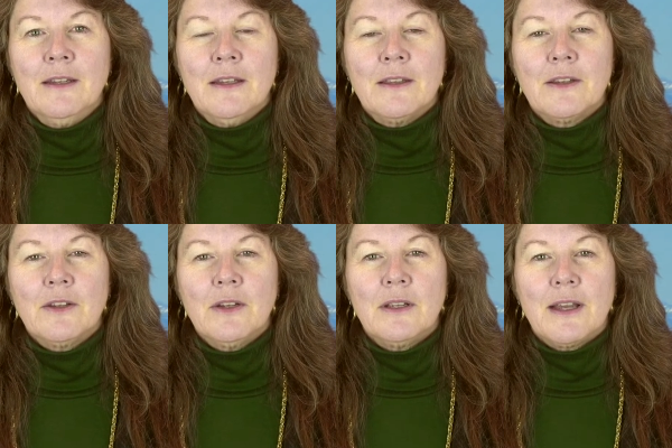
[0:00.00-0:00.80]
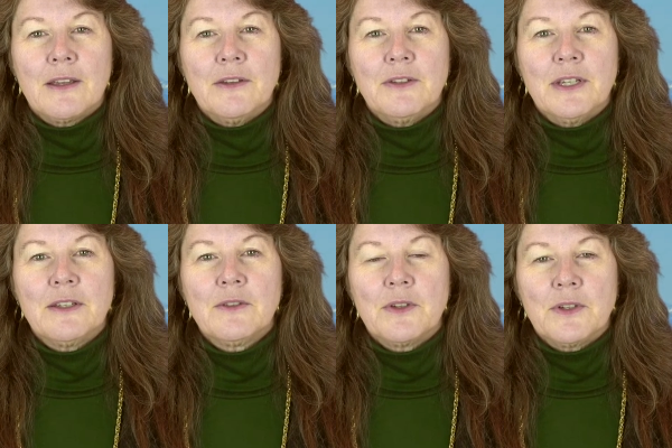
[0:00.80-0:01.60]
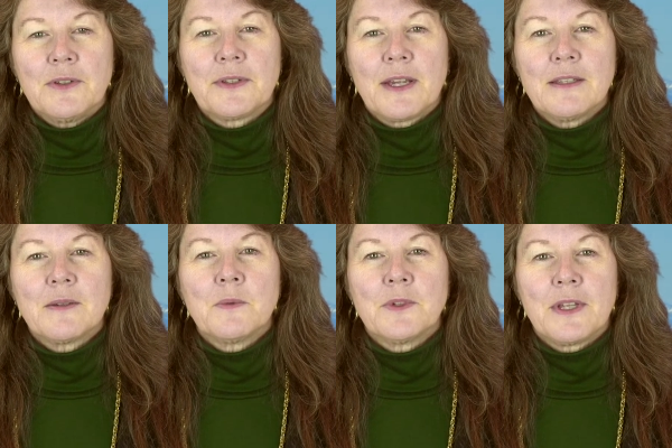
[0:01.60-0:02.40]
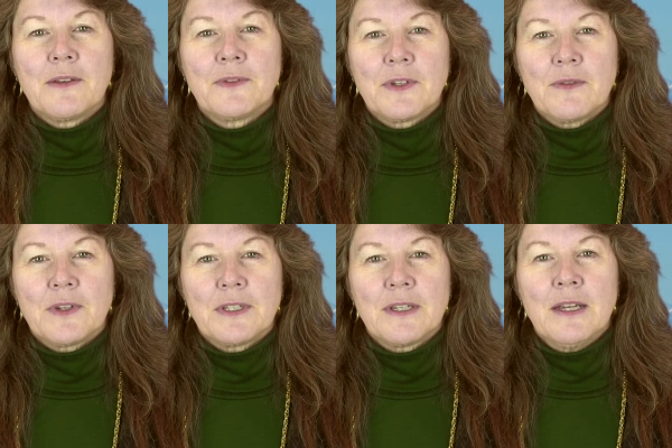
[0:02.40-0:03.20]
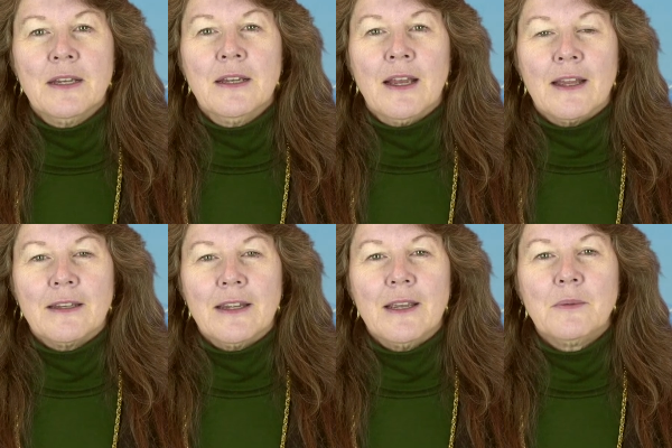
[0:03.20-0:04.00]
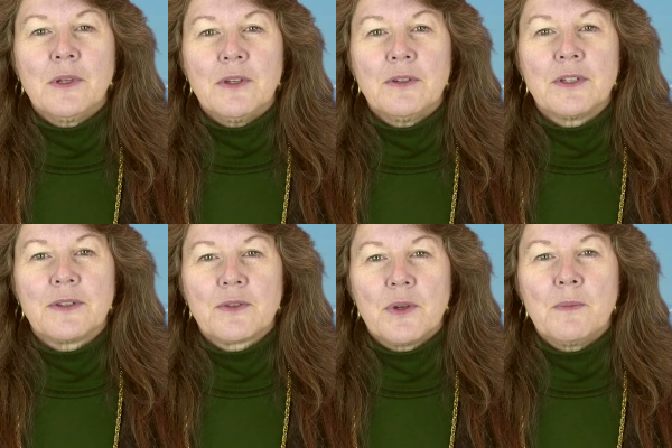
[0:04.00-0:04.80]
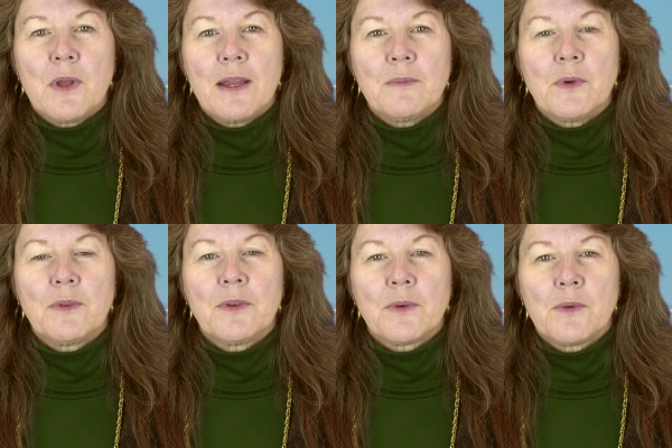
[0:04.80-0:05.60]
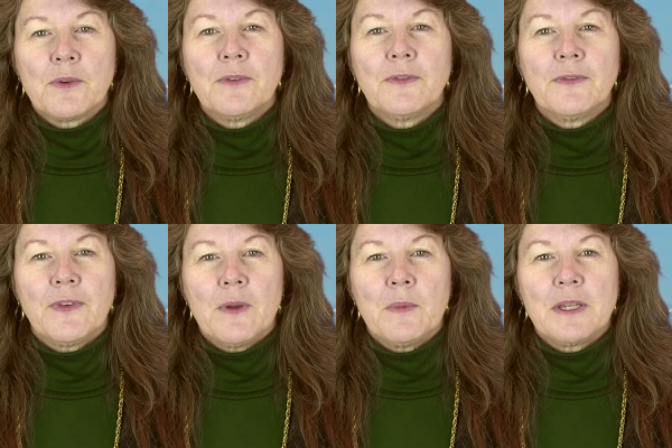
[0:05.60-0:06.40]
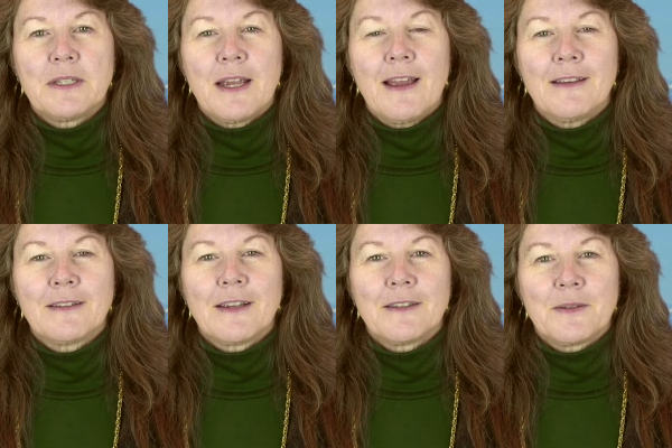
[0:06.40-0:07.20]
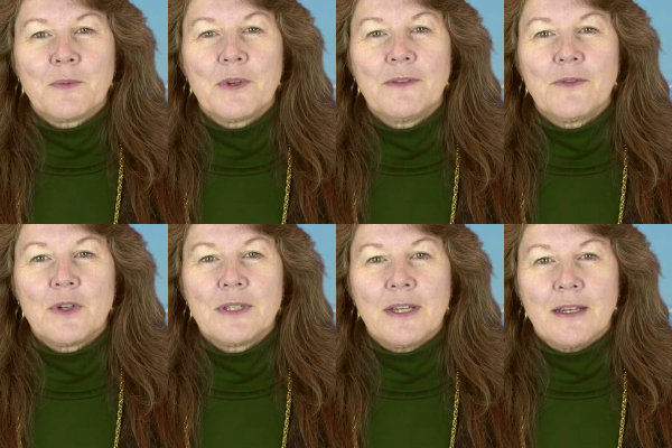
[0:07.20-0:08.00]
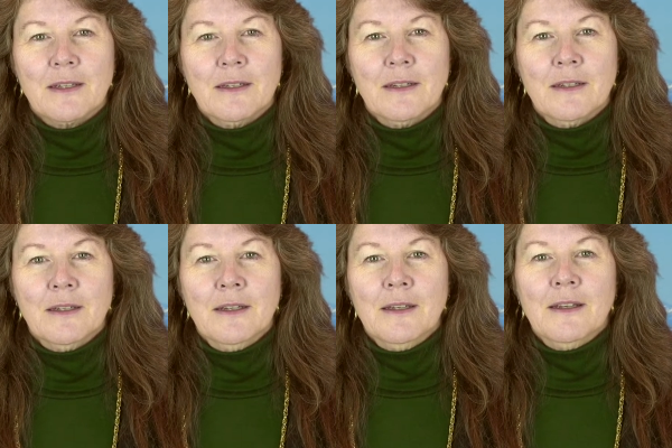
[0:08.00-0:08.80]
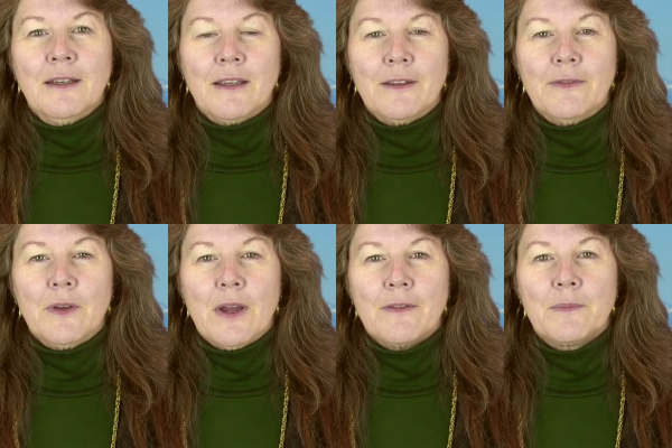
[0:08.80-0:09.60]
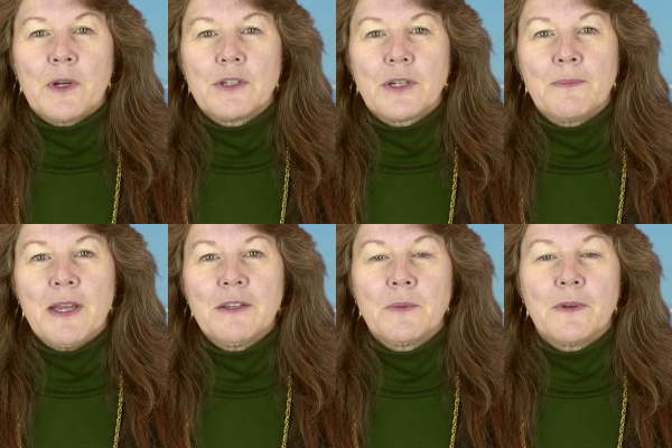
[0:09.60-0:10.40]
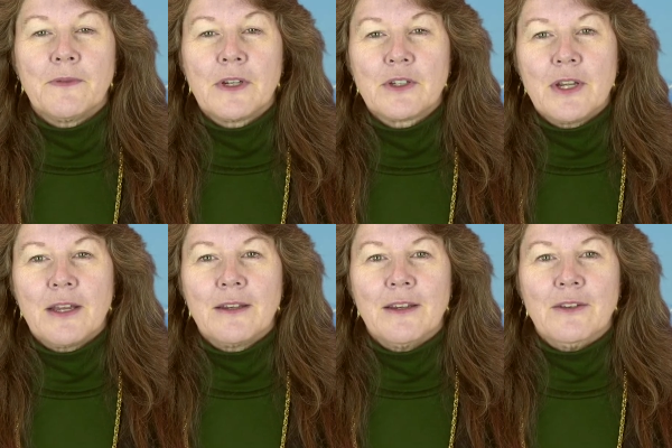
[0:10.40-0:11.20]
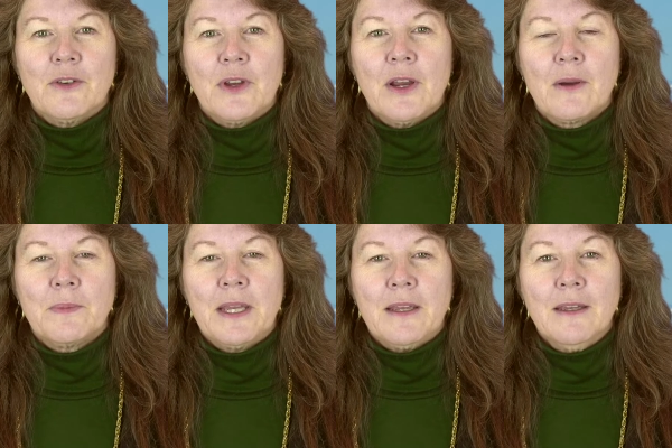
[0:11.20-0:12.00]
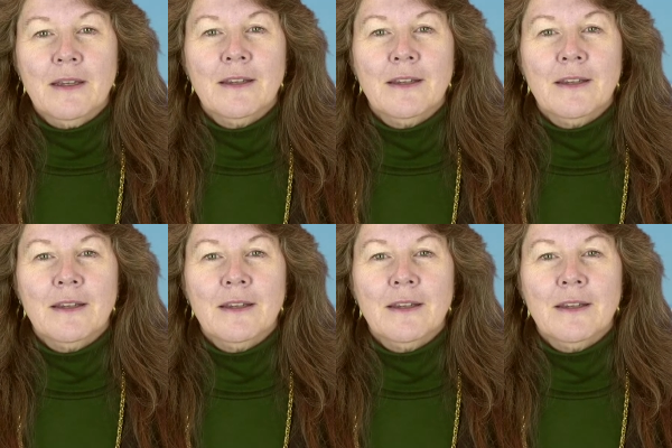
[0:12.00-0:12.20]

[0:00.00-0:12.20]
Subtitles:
that could allow you to introduce customer self-service and enable you to streamline both your order fulfillment and customer invoicing. If you have project management functionality in your ERP,